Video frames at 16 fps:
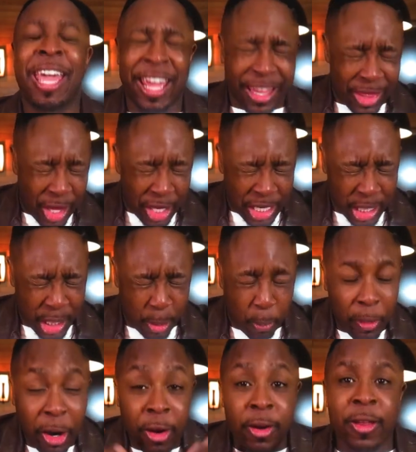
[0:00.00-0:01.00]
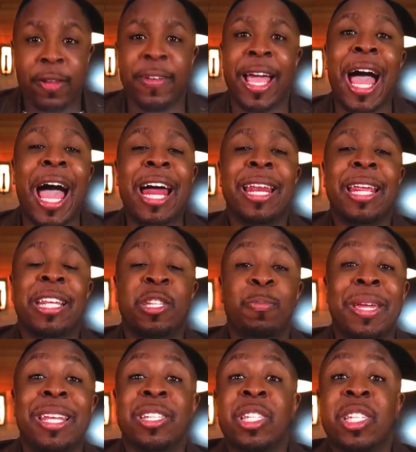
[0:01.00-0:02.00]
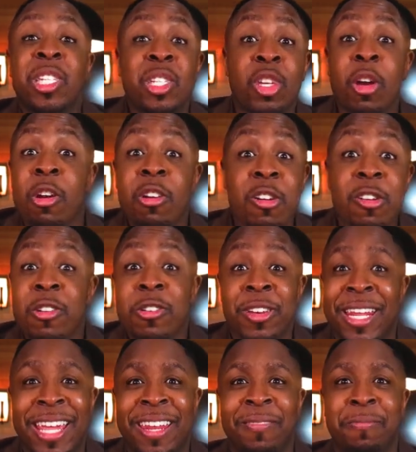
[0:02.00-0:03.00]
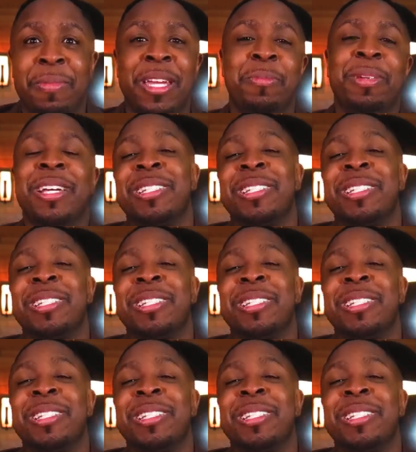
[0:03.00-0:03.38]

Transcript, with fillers: and the Spirit of God is being stirred in me,